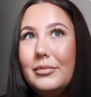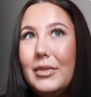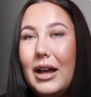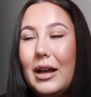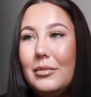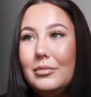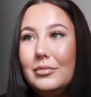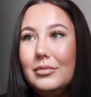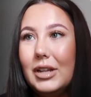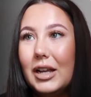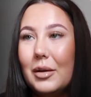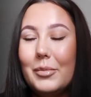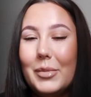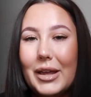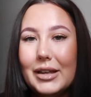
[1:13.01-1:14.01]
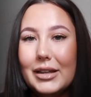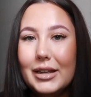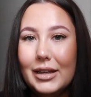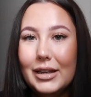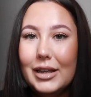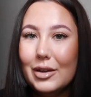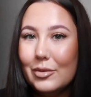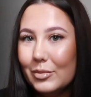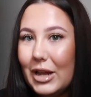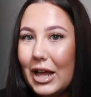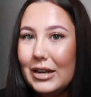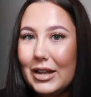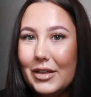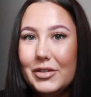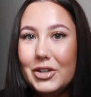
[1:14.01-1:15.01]
a big
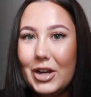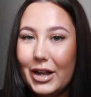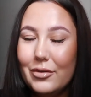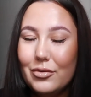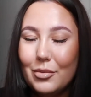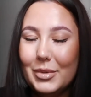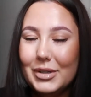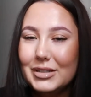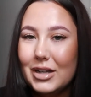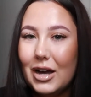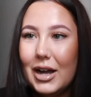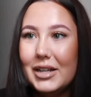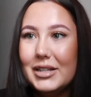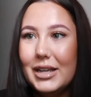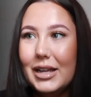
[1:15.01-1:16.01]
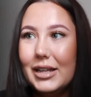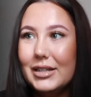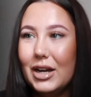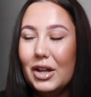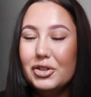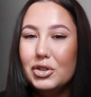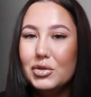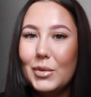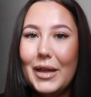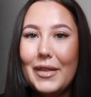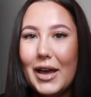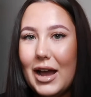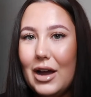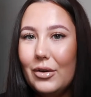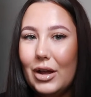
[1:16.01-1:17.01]
black leather jacket from Misguided, and I just wear
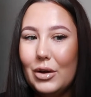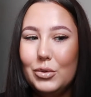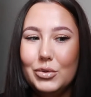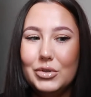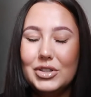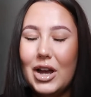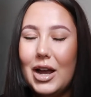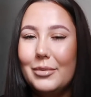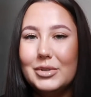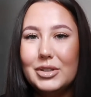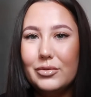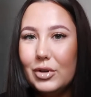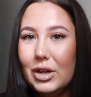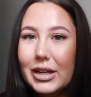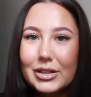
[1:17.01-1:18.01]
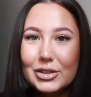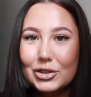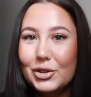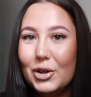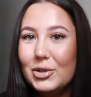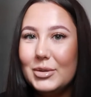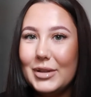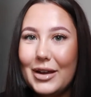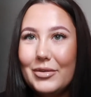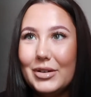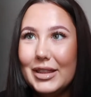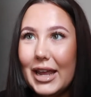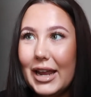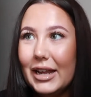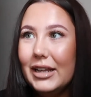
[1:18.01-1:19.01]
that out all the time because I feel like it just goes with
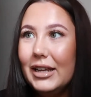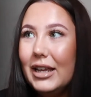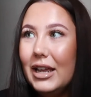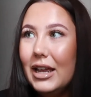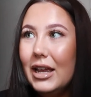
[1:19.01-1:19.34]
everything.